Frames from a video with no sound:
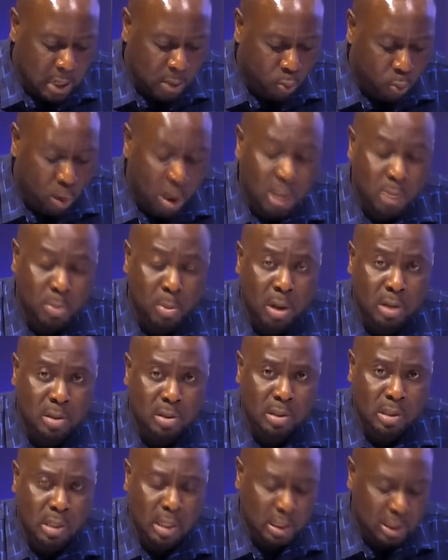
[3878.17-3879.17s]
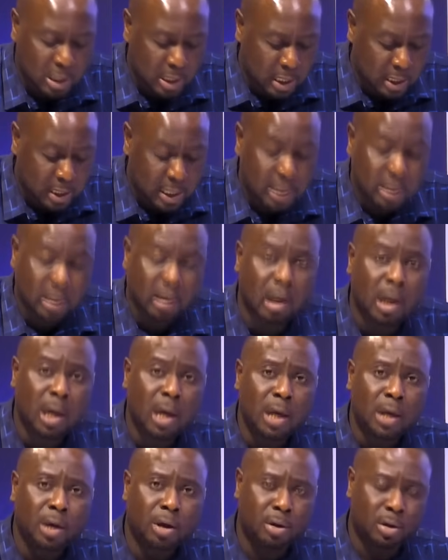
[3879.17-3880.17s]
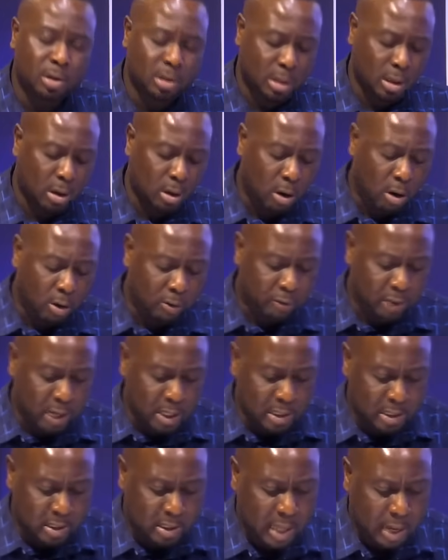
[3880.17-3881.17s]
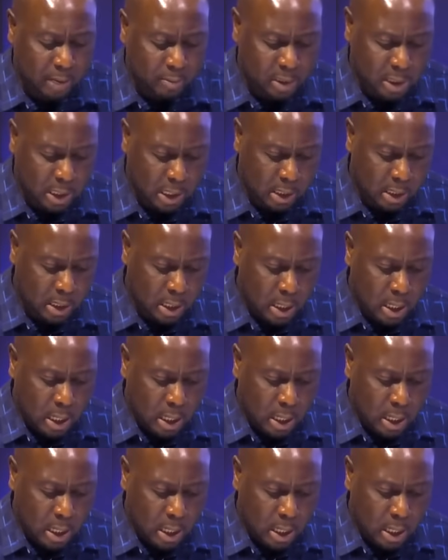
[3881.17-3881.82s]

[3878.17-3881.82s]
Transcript: one month's internet data courtesy of Zamtel.